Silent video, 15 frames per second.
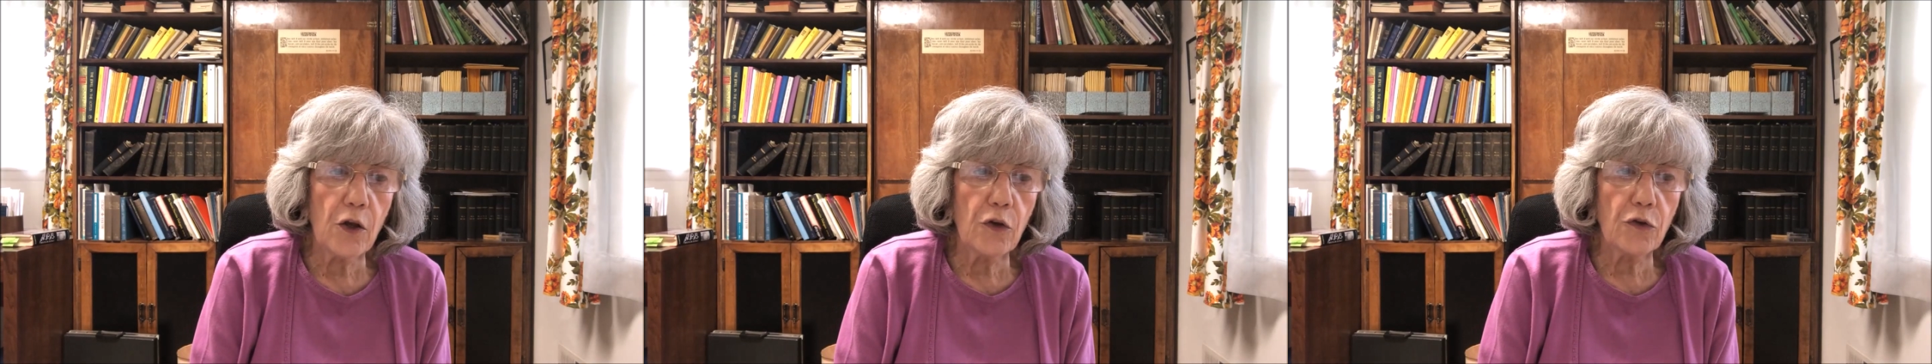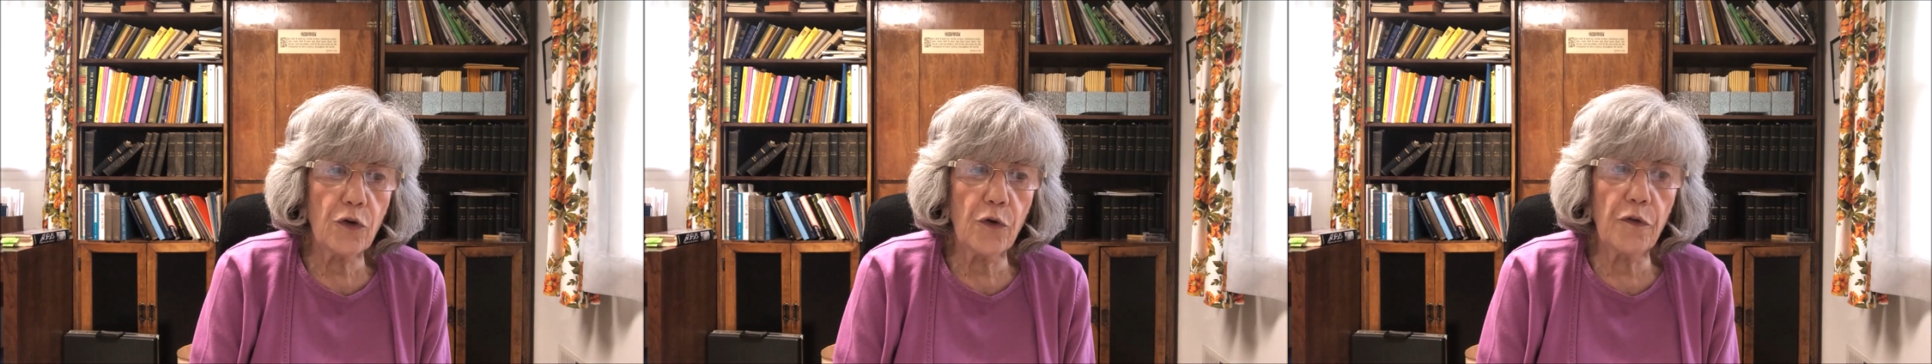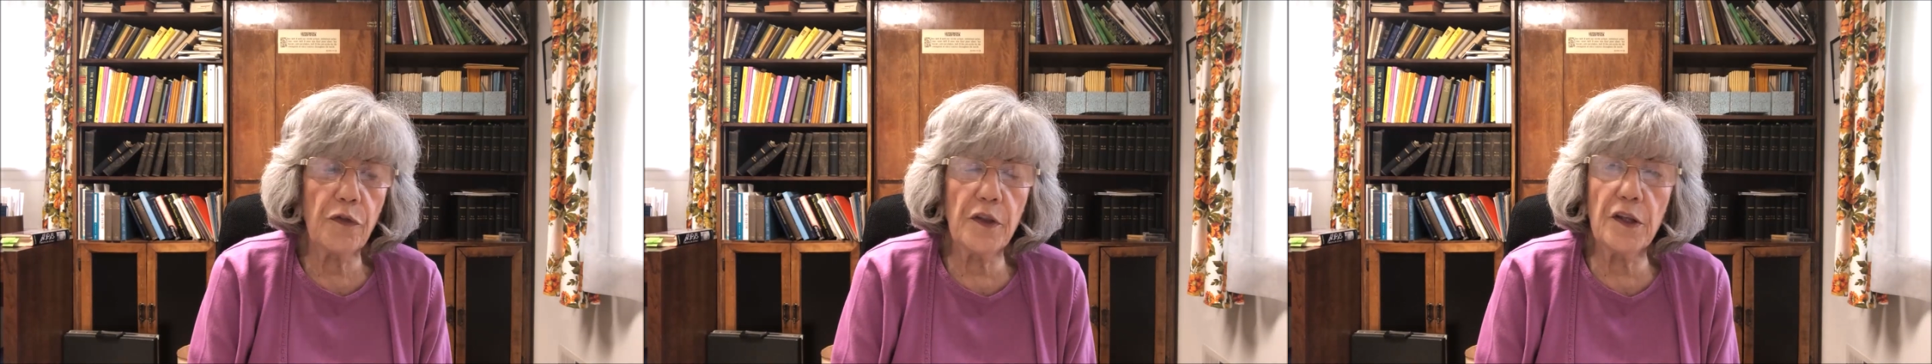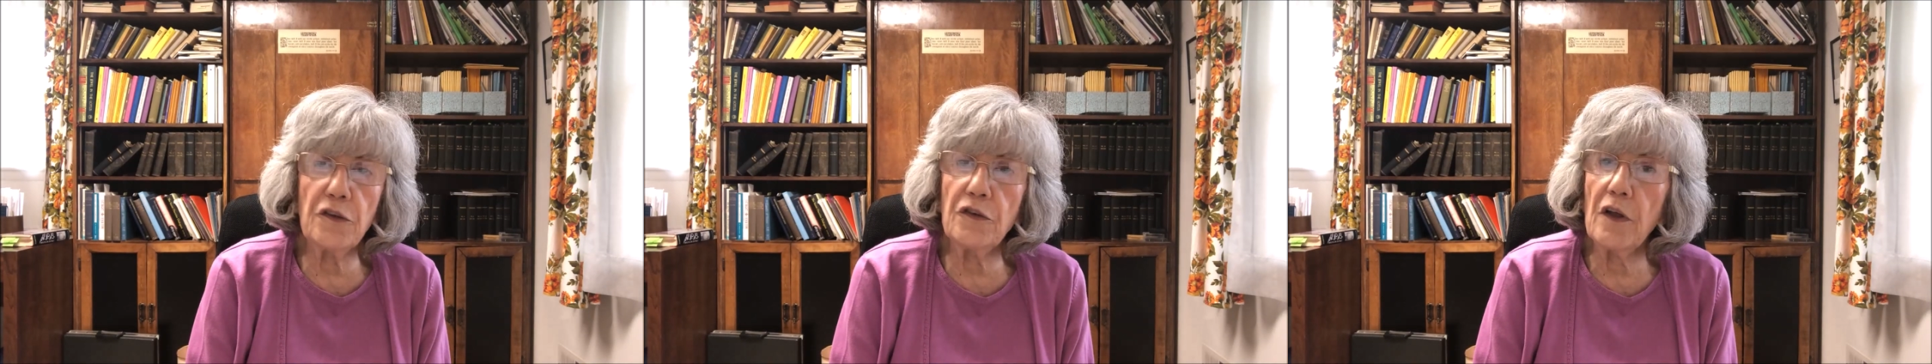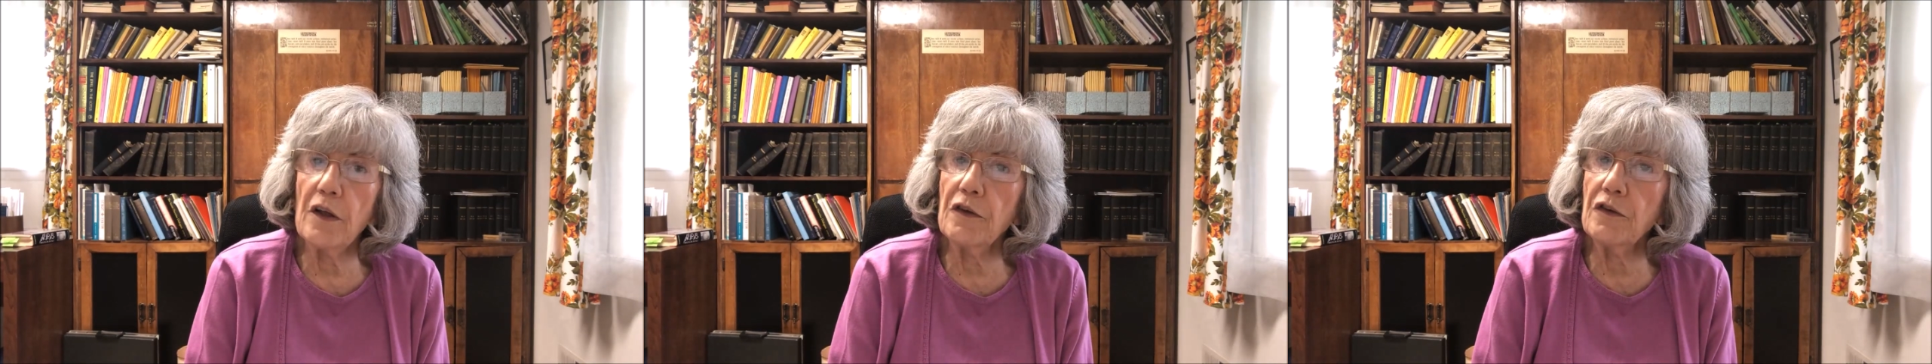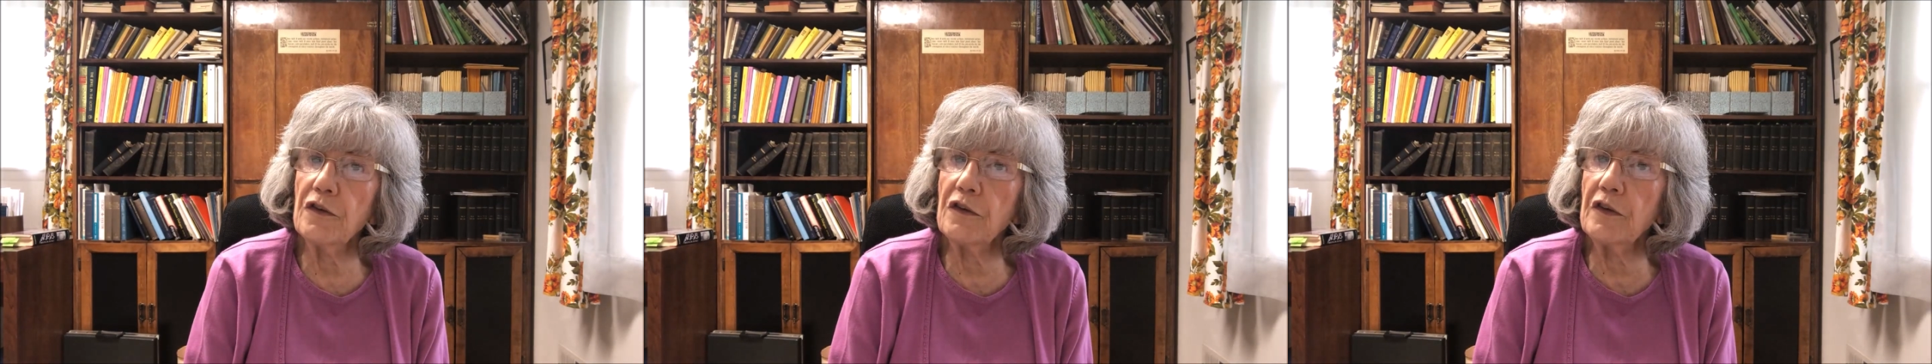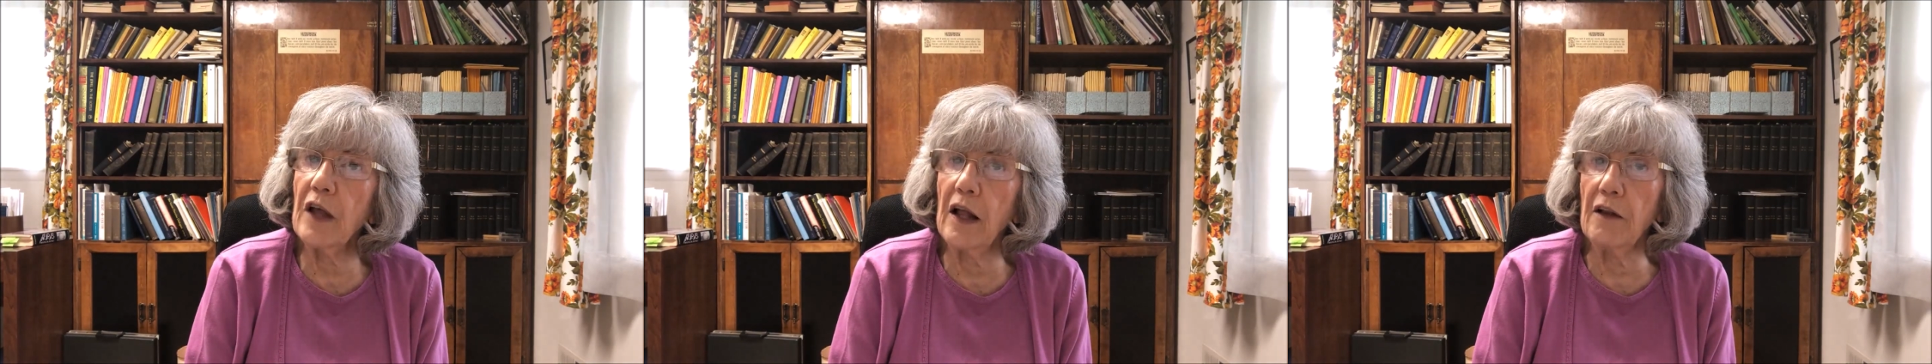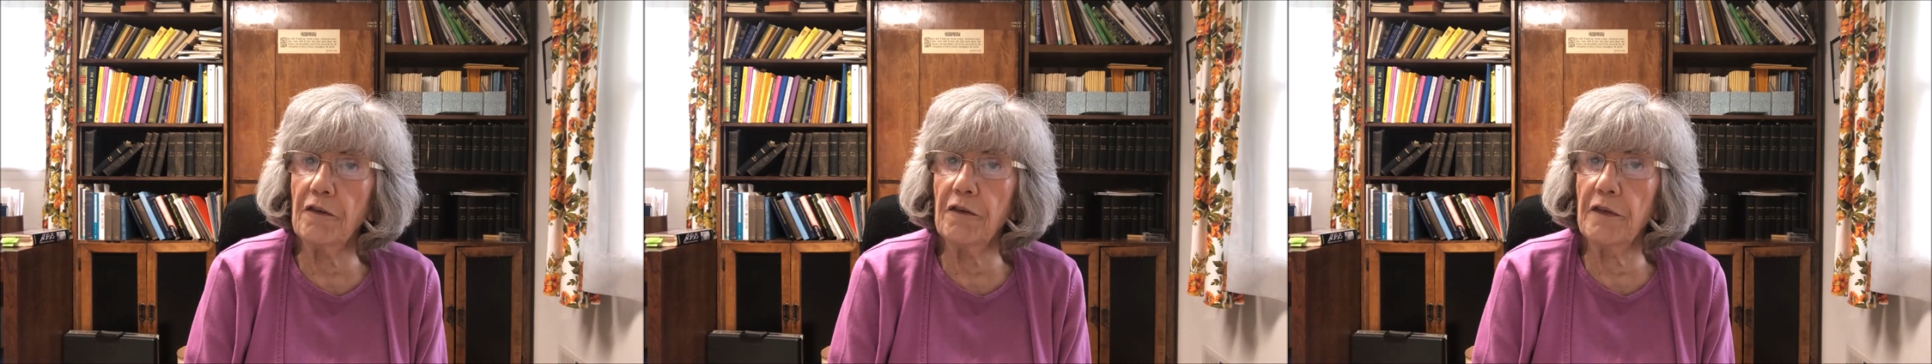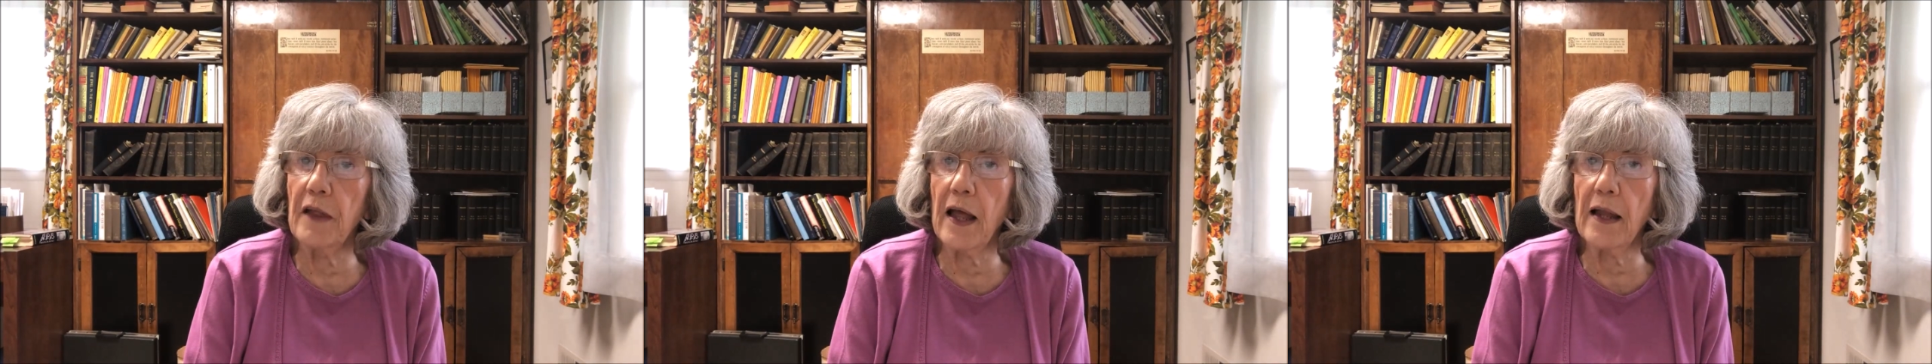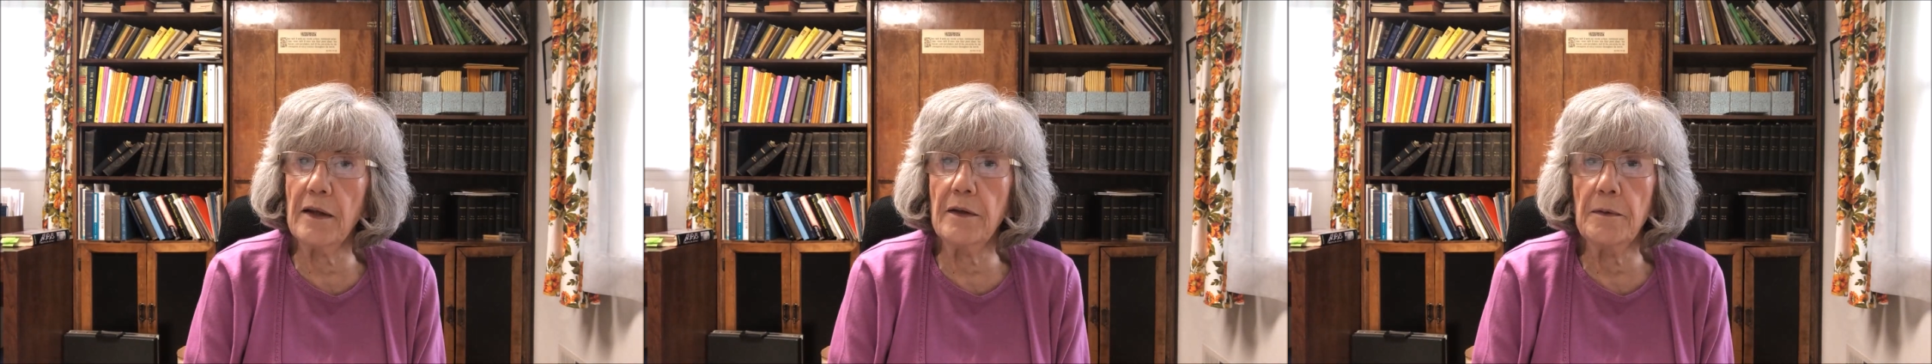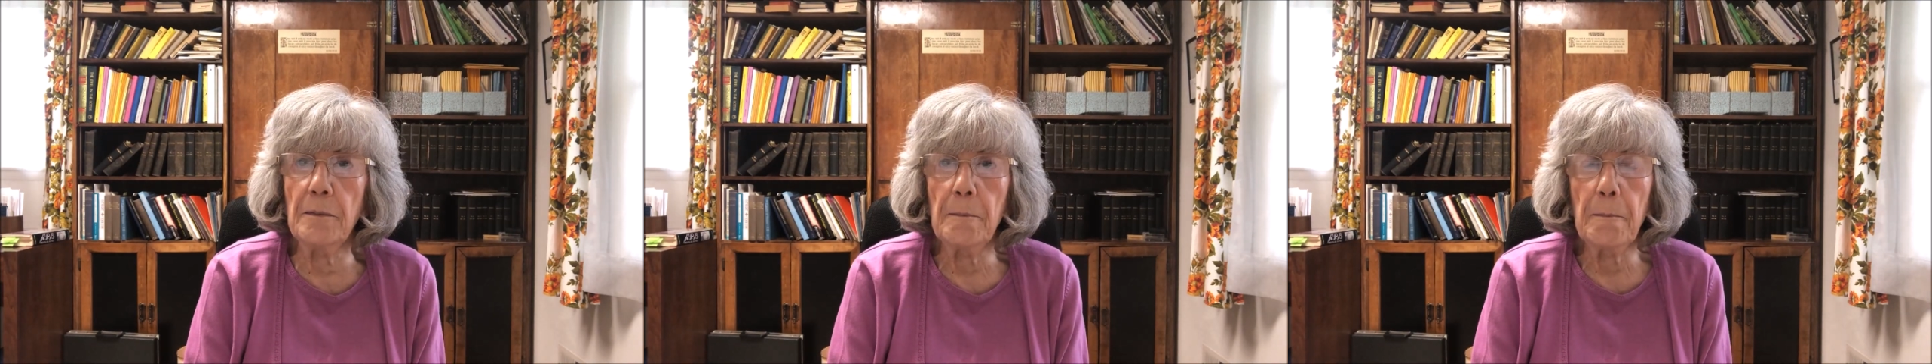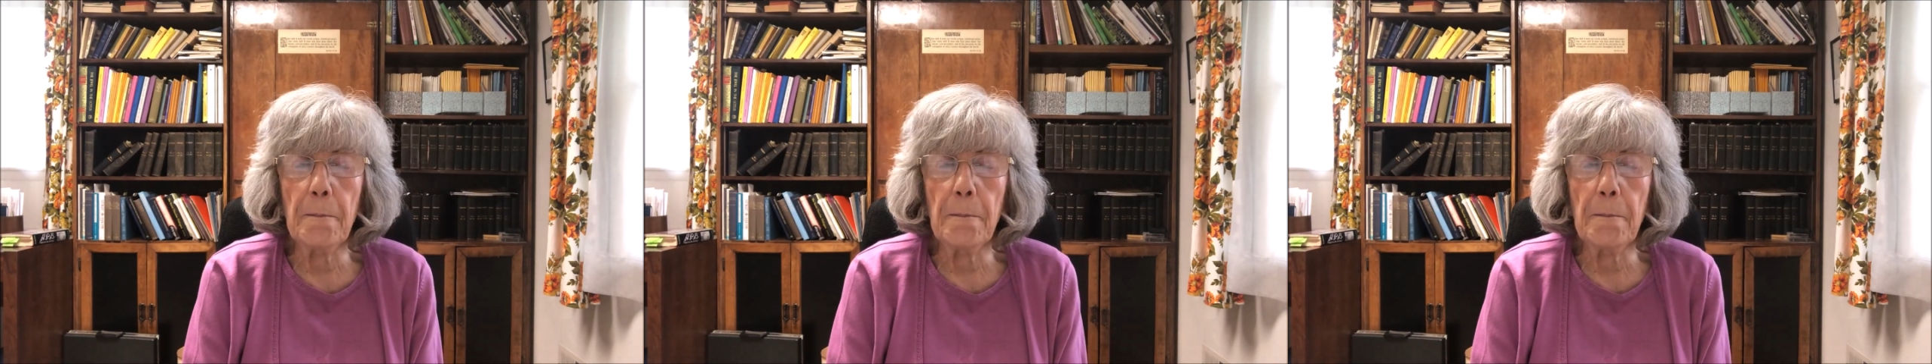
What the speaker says: So this self then